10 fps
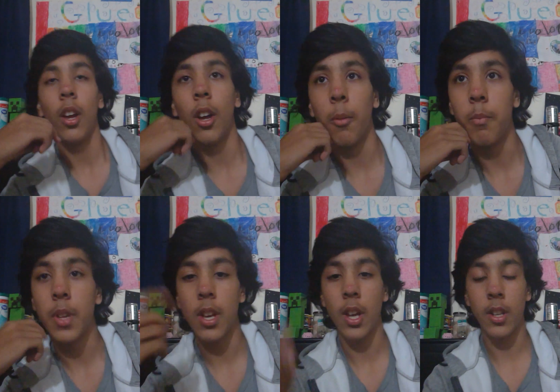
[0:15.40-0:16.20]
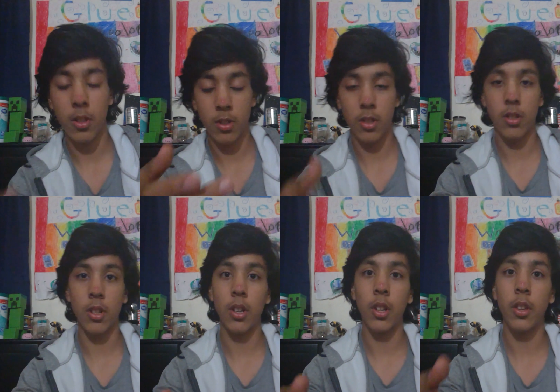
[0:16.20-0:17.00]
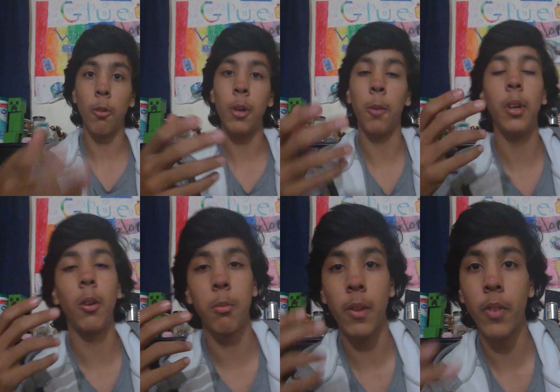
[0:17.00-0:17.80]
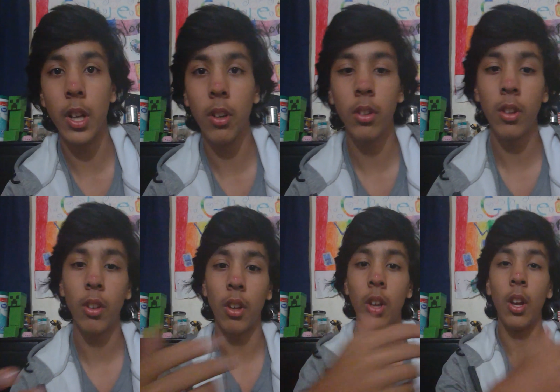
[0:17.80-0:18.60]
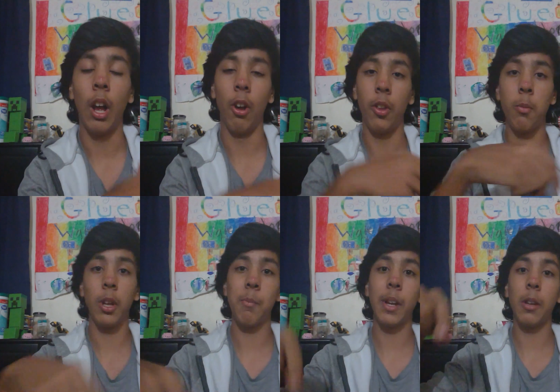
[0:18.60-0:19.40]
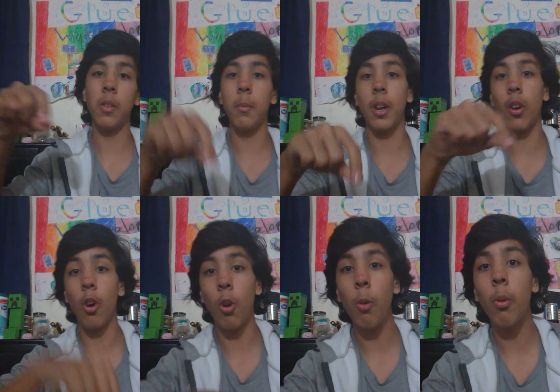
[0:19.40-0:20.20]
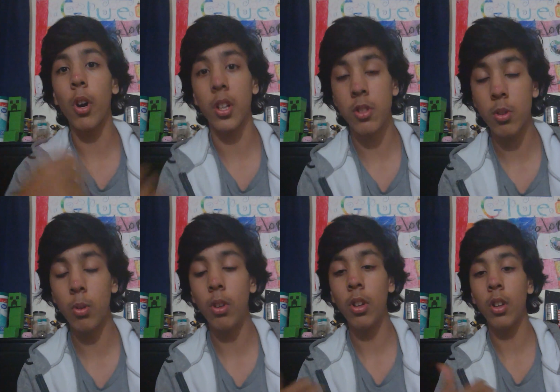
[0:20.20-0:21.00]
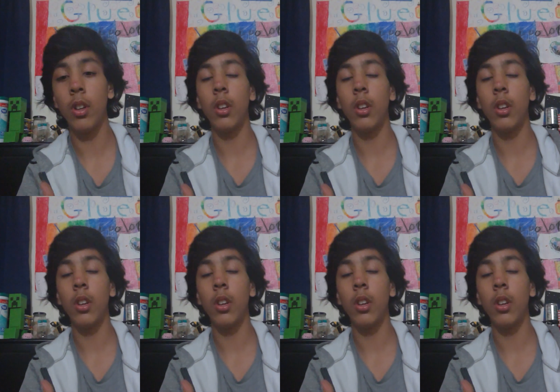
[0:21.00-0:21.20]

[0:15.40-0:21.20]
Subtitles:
Yeah, and to his sister, they'll be helping out with my videos. I'll either be making them at home or at school.